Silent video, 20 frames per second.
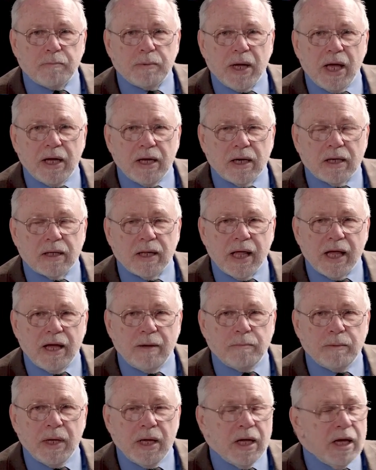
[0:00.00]
paying a
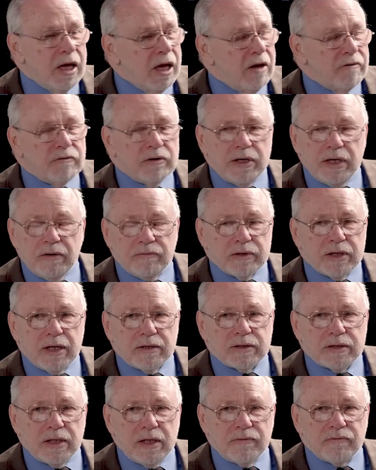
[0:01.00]
claim if it never
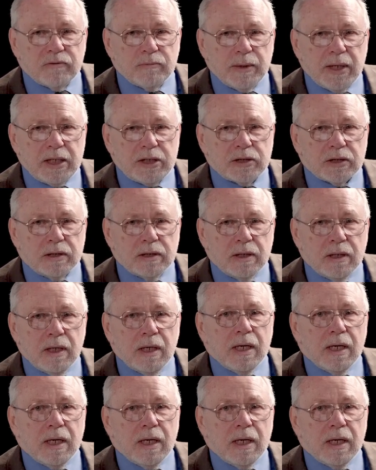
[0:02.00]
gets the information.